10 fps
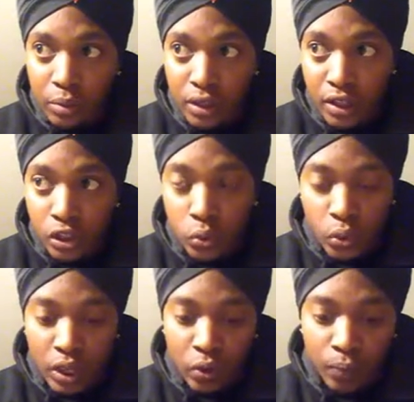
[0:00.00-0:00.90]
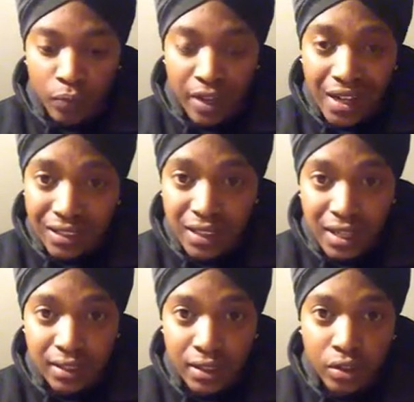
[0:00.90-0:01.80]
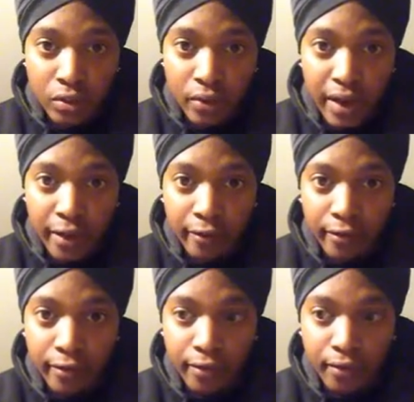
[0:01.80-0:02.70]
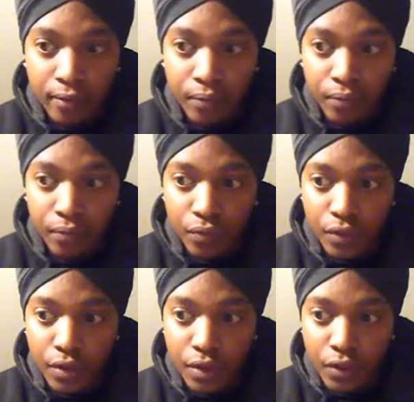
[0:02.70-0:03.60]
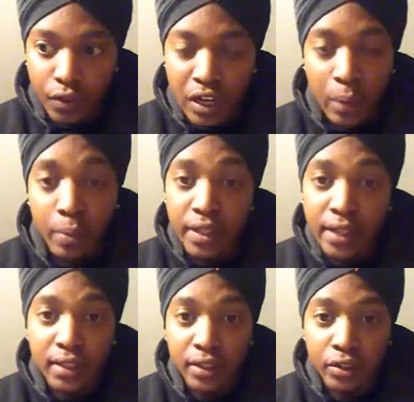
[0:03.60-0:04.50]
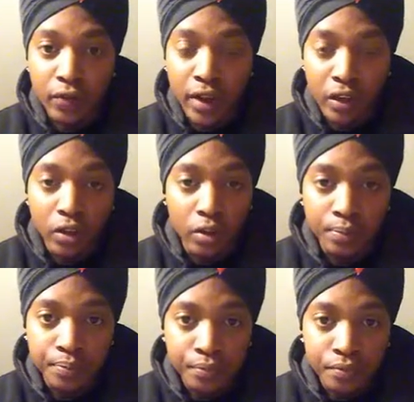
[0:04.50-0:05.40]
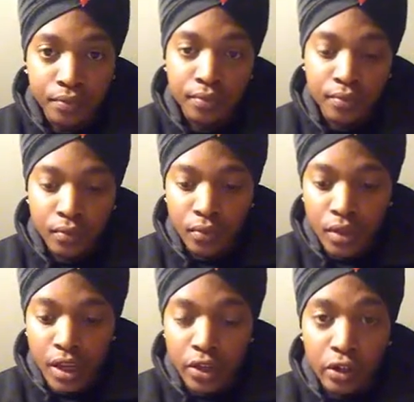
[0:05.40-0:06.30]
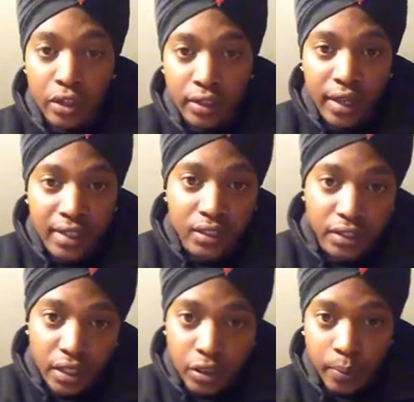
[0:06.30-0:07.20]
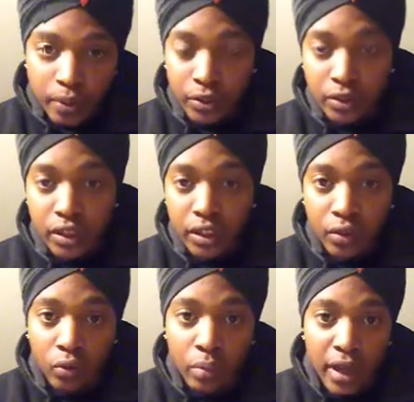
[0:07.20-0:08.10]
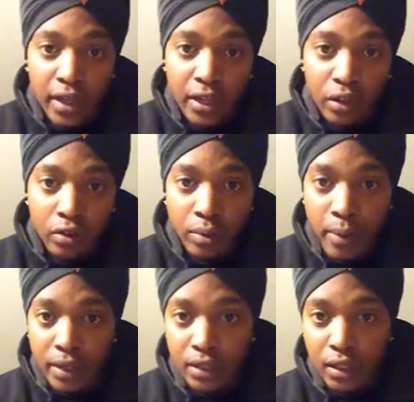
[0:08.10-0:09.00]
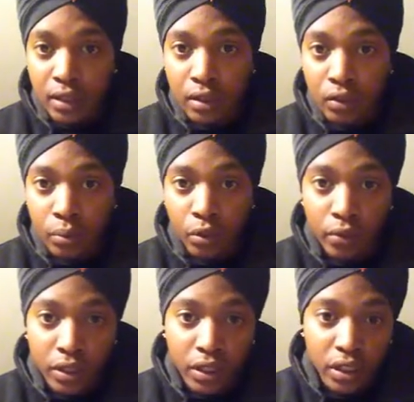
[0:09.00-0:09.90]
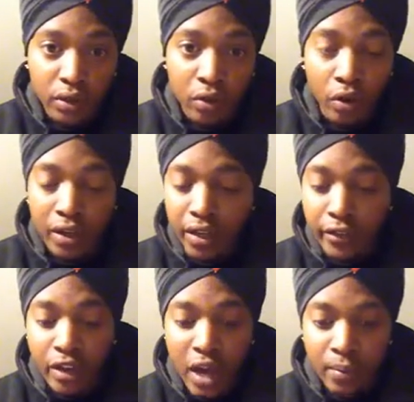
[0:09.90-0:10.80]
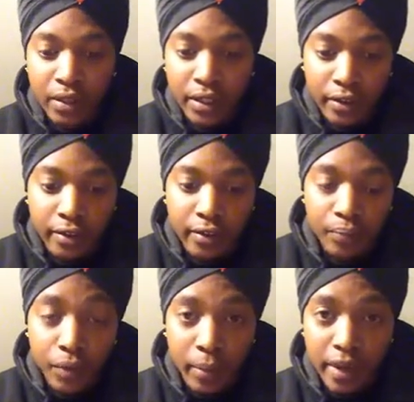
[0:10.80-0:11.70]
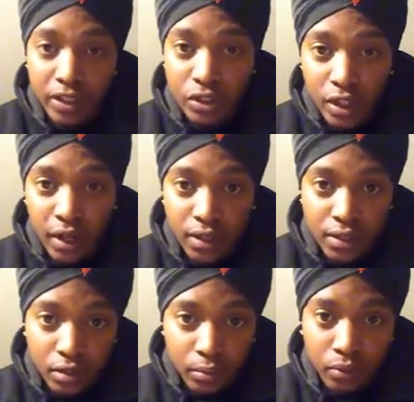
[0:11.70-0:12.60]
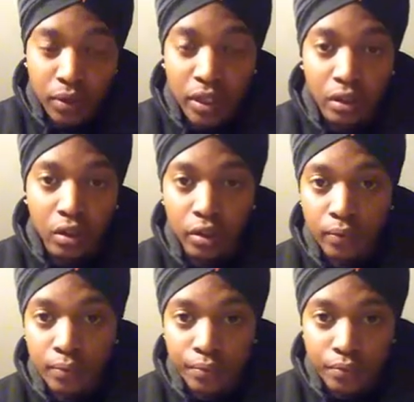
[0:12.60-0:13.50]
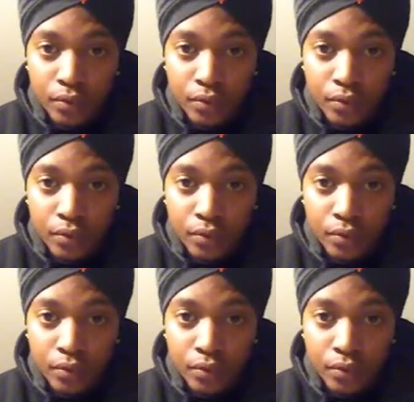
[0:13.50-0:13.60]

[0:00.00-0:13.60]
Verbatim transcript: because without a nationality, you don't have, you're not protected under divine law, and you're looked at as a stateless person, Negro, Black, Colored, Mexican, Puerto Rican, or any other non-begir that makes you non-ascendable in law